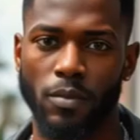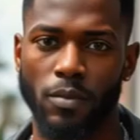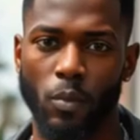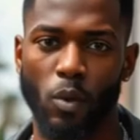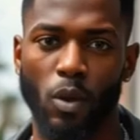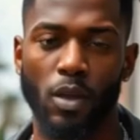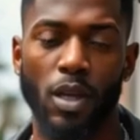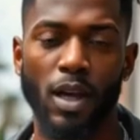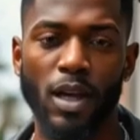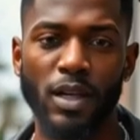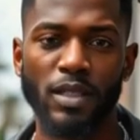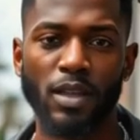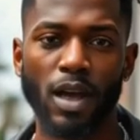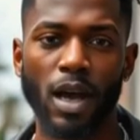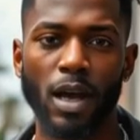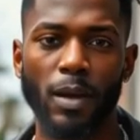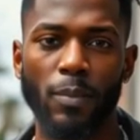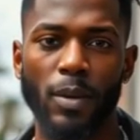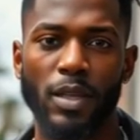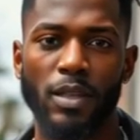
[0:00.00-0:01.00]
We're gonna
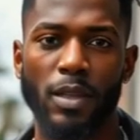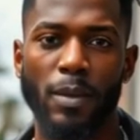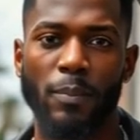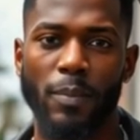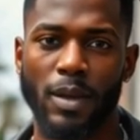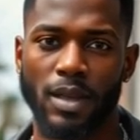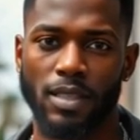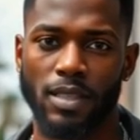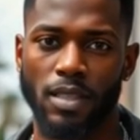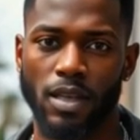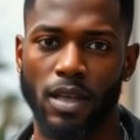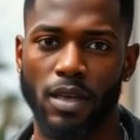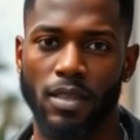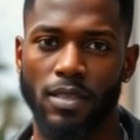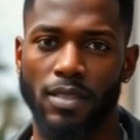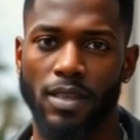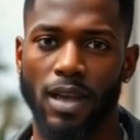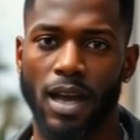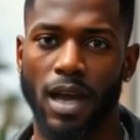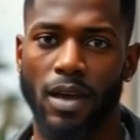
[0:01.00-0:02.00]
talk about the best
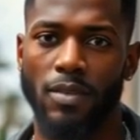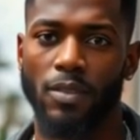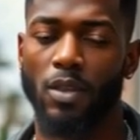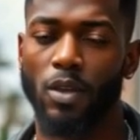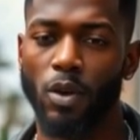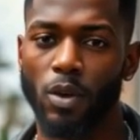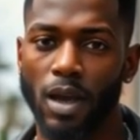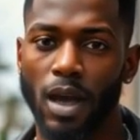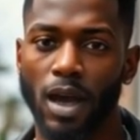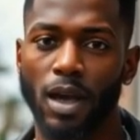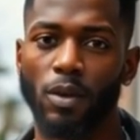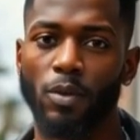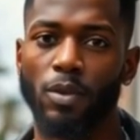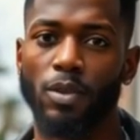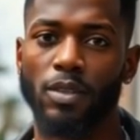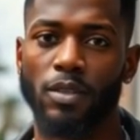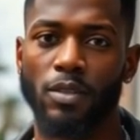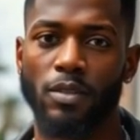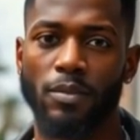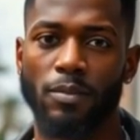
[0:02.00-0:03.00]
guns to have in your
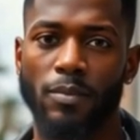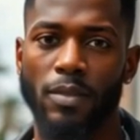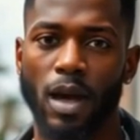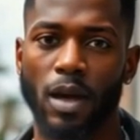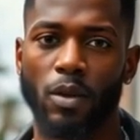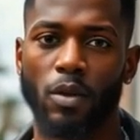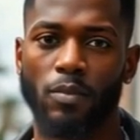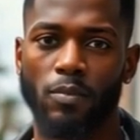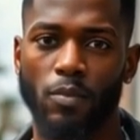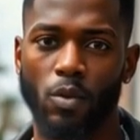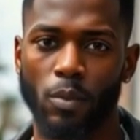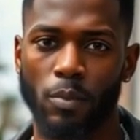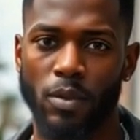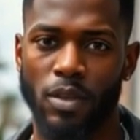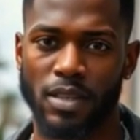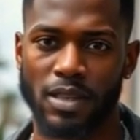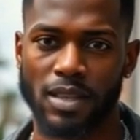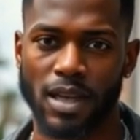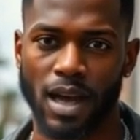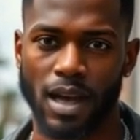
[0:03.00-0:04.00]
house. I'm a former
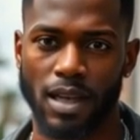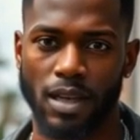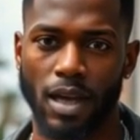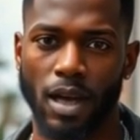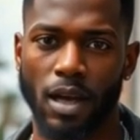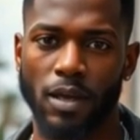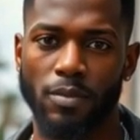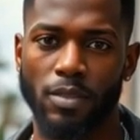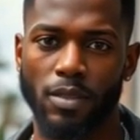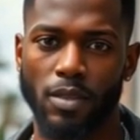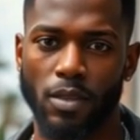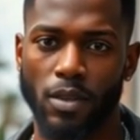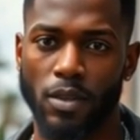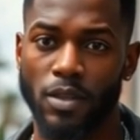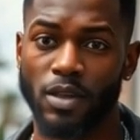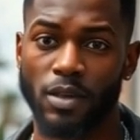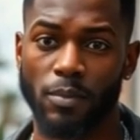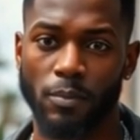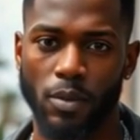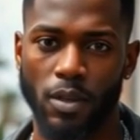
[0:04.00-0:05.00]
CIA
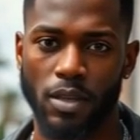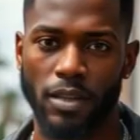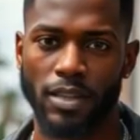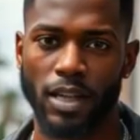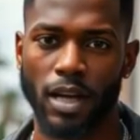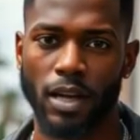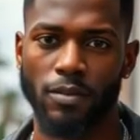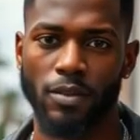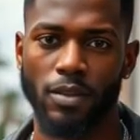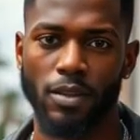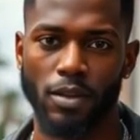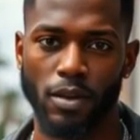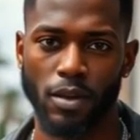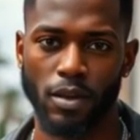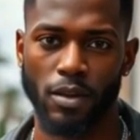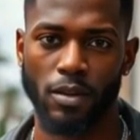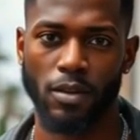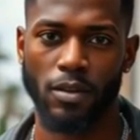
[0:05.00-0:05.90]
officer and police officer.